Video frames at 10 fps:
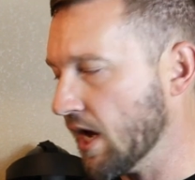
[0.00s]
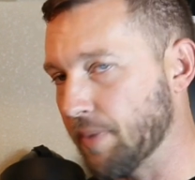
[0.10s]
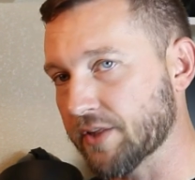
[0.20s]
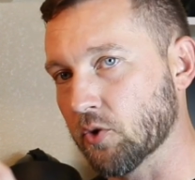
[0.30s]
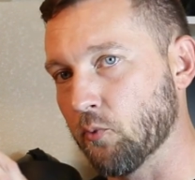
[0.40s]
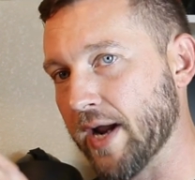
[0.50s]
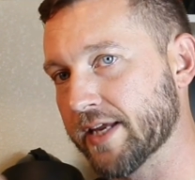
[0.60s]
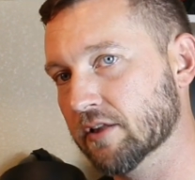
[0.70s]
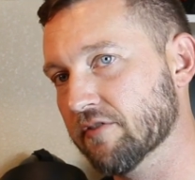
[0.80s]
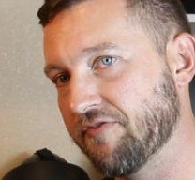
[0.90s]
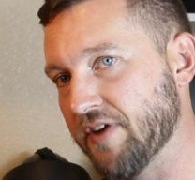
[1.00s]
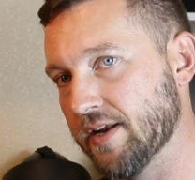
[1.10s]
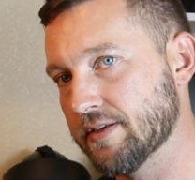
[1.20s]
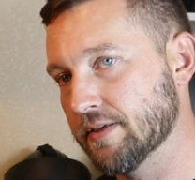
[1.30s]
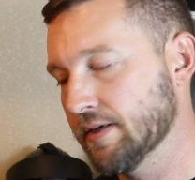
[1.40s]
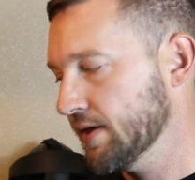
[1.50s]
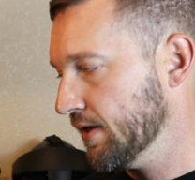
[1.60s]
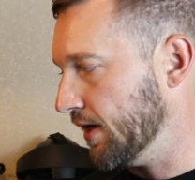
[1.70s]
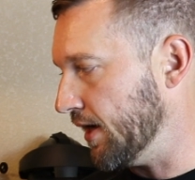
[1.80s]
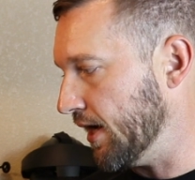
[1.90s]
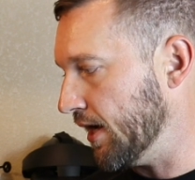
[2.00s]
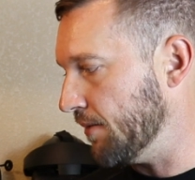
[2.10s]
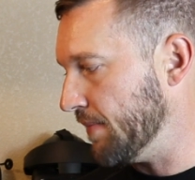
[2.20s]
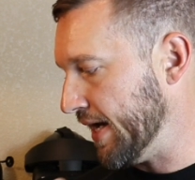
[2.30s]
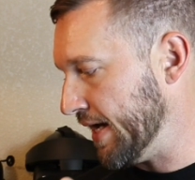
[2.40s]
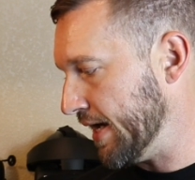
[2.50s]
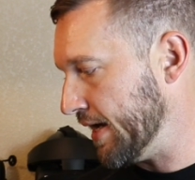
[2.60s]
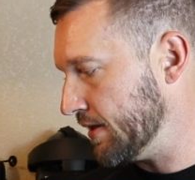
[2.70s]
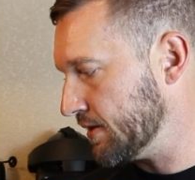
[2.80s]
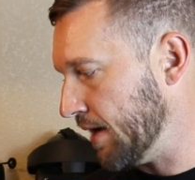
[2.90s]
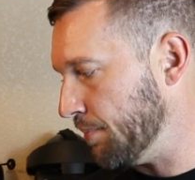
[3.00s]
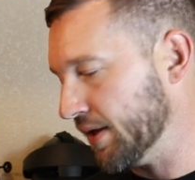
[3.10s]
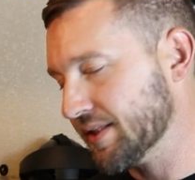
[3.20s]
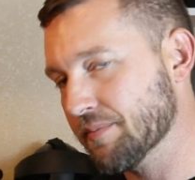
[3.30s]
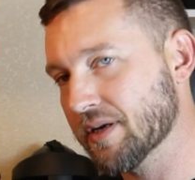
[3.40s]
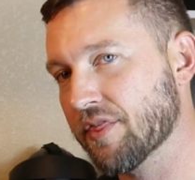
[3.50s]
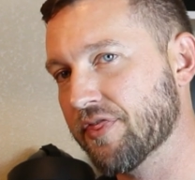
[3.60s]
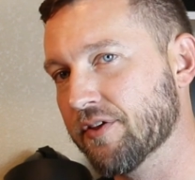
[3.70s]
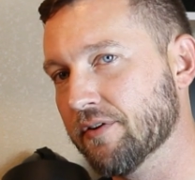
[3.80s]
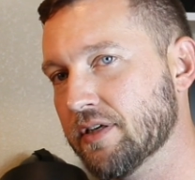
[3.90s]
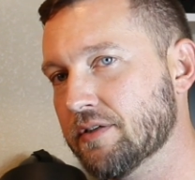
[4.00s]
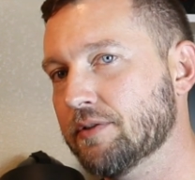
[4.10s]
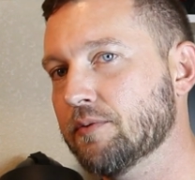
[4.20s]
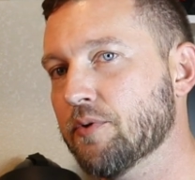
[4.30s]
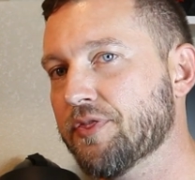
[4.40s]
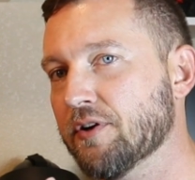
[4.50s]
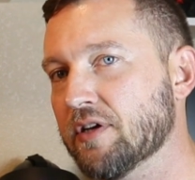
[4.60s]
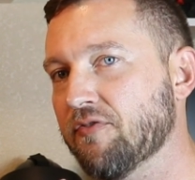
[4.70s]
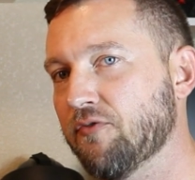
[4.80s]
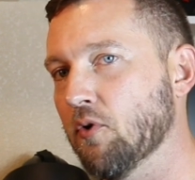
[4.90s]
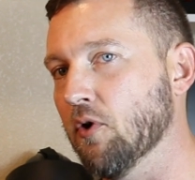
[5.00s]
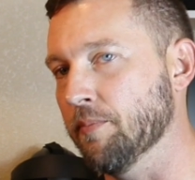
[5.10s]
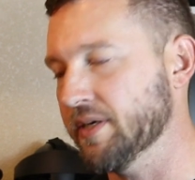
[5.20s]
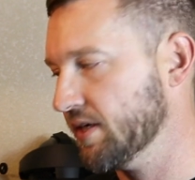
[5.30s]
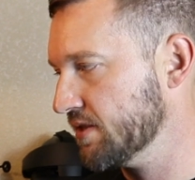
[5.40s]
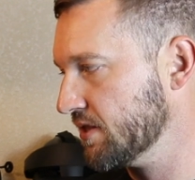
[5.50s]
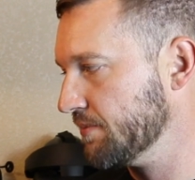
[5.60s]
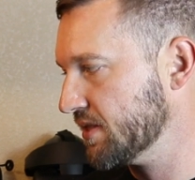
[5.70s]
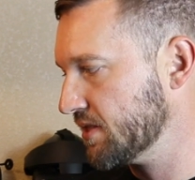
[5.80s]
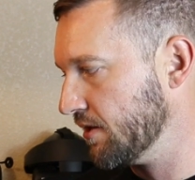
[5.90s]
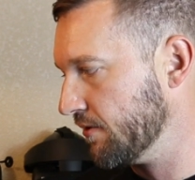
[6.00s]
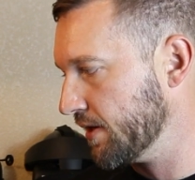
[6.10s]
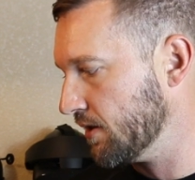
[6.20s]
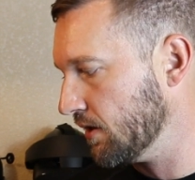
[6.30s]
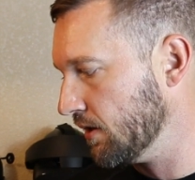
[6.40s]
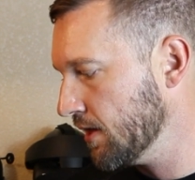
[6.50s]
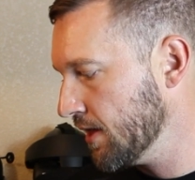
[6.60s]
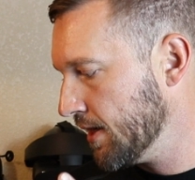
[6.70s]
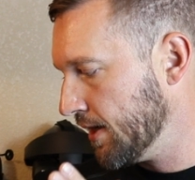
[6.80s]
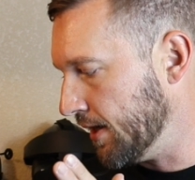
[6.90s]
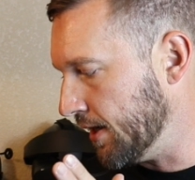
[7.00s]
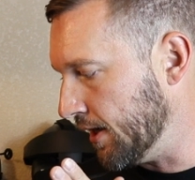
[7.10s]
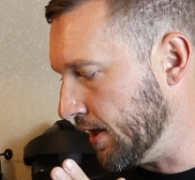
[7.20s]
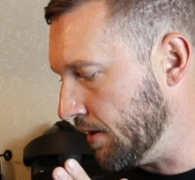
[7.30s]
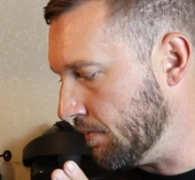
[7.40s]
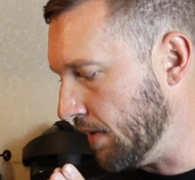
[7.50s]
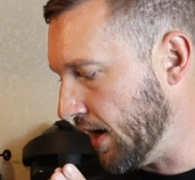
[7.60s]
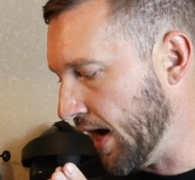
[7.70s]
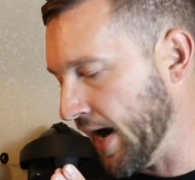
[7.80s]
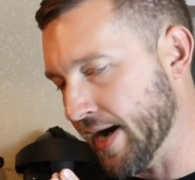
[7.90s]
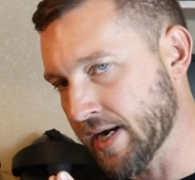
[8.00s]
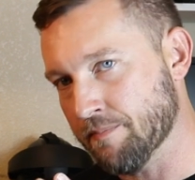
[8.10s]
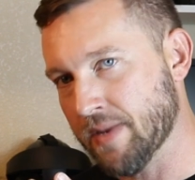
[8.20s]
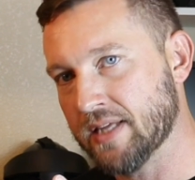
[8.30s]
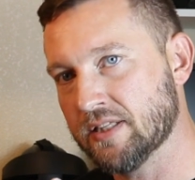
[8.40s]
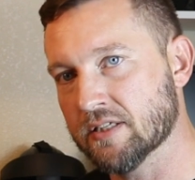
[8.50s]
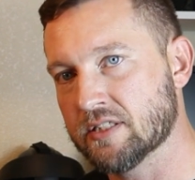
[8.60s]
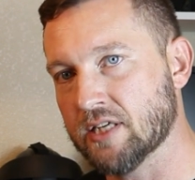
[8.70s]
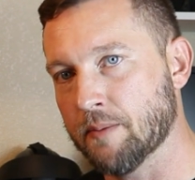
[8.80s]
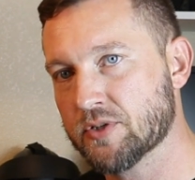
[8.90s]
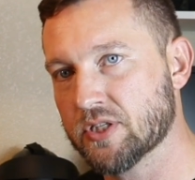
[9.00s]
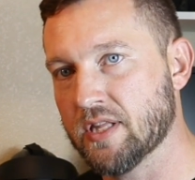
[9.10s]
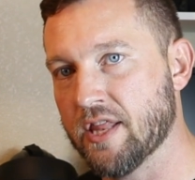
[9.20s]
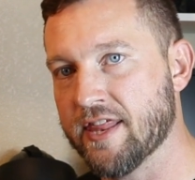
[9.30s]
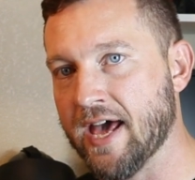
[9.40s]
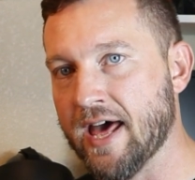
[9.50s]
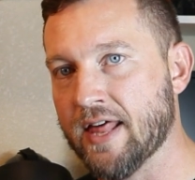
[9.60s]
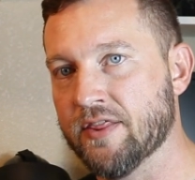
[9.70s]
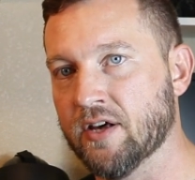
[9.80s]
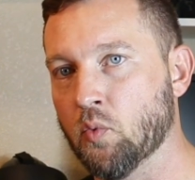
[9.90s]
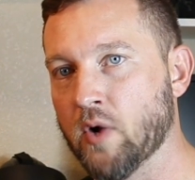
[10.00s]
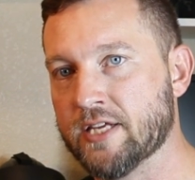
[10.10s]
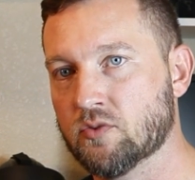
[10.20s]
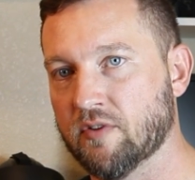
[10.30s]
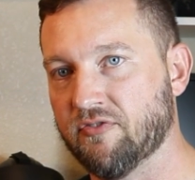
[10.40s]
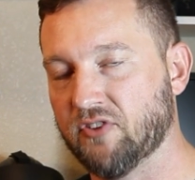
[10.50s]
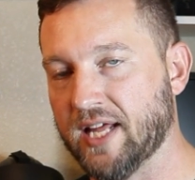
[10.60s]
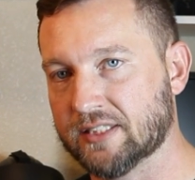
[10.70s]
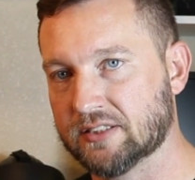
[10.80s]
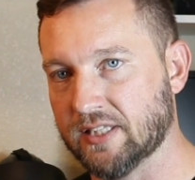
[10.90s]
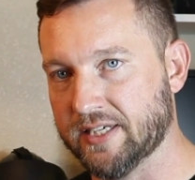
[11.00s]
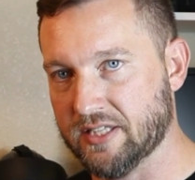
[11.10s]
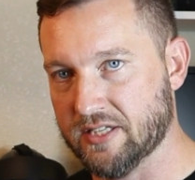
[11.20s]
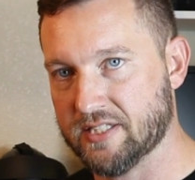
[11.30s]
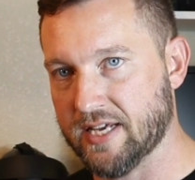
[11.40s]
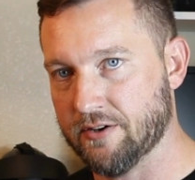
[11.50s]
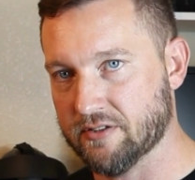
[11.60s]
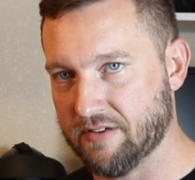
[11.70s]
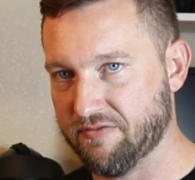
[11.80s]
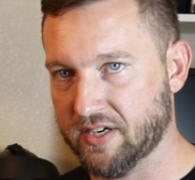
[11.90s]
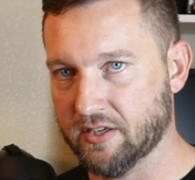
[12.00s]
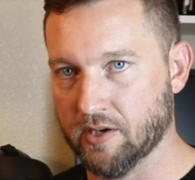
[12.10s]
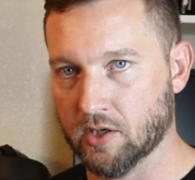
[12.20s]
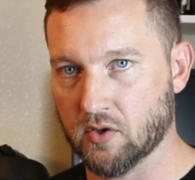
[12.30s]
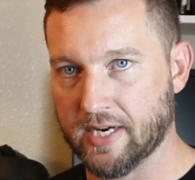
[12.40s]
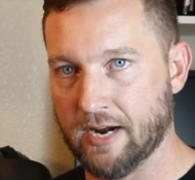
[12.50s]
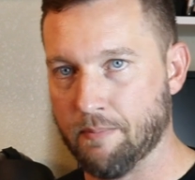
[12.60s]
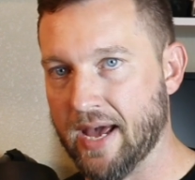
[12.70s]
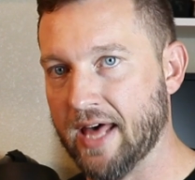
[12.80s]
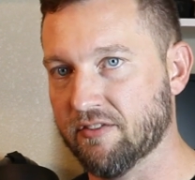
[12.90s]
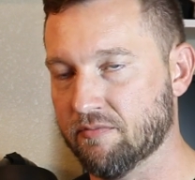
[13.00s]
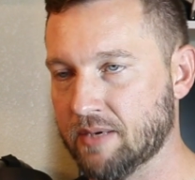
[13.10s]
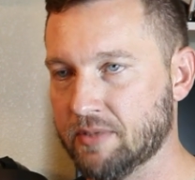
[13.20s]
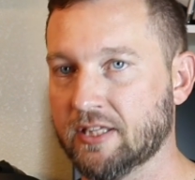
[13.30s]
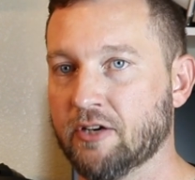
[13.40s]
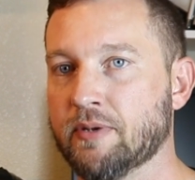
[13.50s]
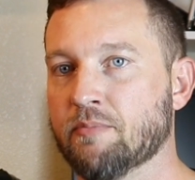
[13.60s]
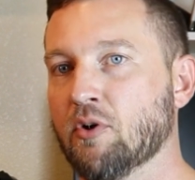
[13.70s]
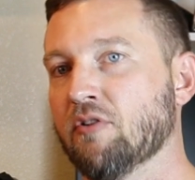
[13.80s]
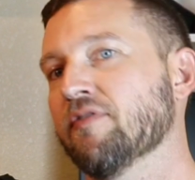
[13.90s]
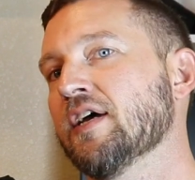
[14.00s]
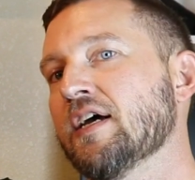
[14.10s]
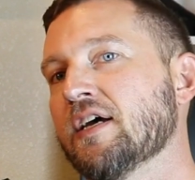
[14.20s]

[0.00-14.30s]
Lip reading: I bought the regular fit, and I bought them in a 32, 34 because of the material. I made the assumption that the waist would flex like the Ascenders. I figured they were going down a path of maybe a little bit more